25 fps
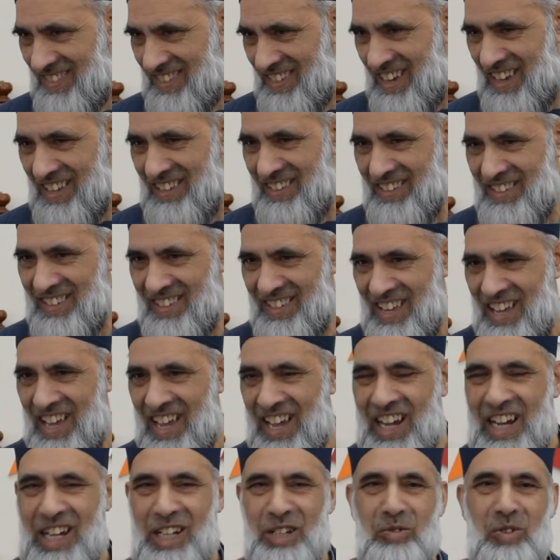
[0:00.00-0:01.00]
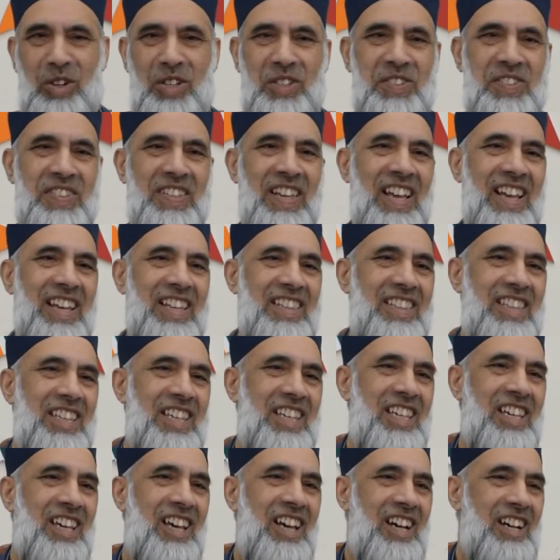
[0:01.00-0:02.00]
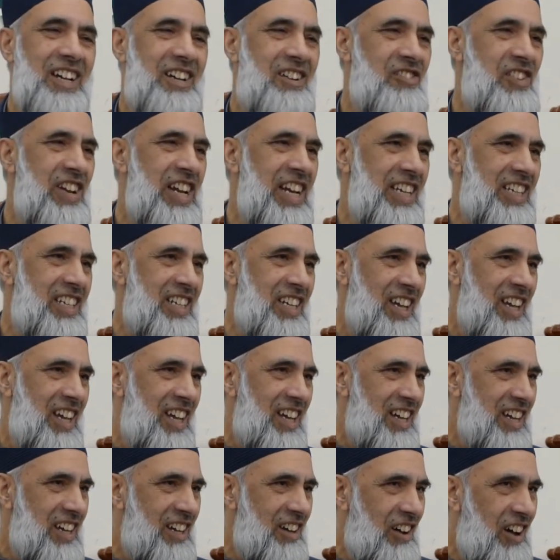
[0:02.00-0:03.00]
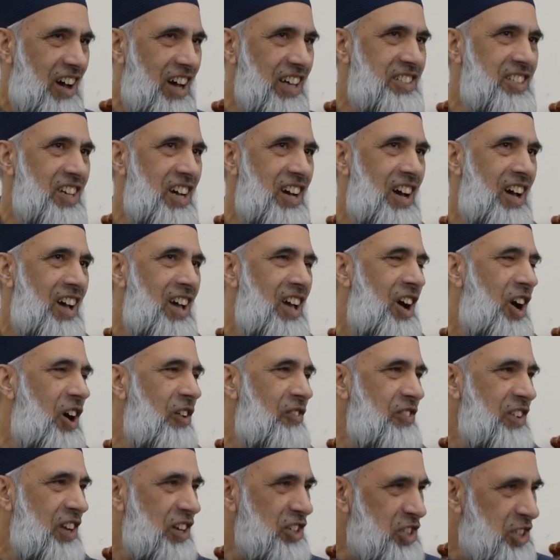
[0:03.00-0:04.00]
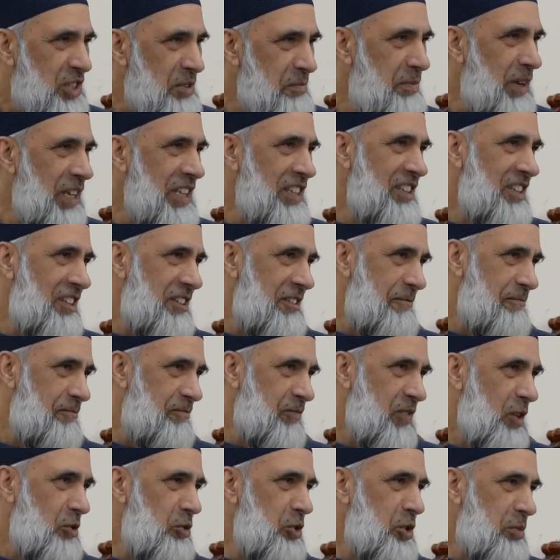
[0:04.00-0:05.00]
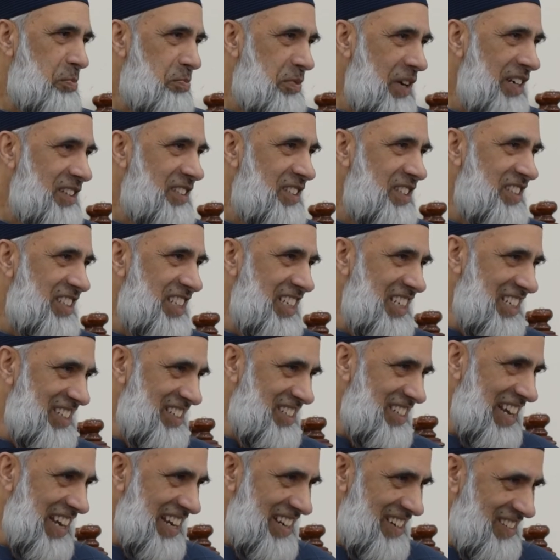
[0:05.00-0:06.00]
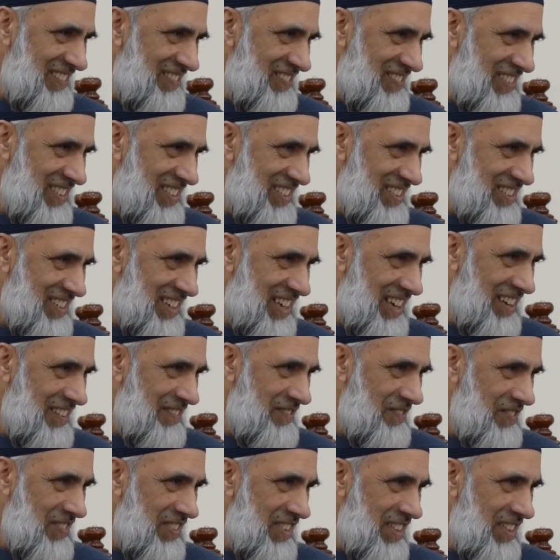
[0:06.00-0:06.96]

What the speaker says: Yes? It was the great Khaja of Naqshband who spread the deen jaya, no? Okay?